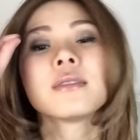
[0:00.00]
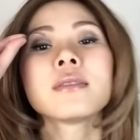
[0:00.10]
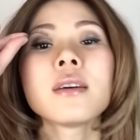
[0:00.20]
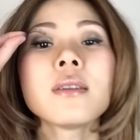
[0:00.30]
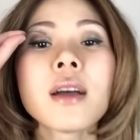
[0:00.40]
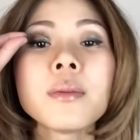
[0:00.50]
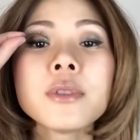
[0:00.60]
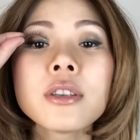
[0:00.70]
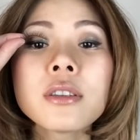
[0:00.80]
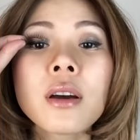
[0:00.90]
So I'm
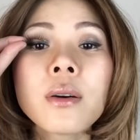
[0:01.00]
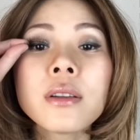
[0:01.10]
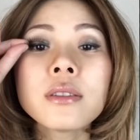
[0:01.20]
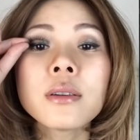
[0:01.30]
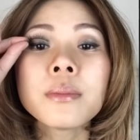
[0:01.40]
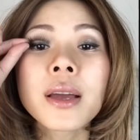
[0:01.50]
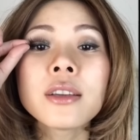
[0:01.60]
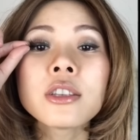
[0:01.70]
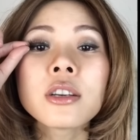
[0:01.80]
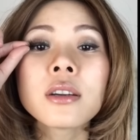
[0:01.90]
just going to
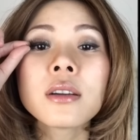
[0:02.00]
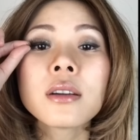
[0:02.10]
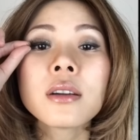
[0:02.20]
measure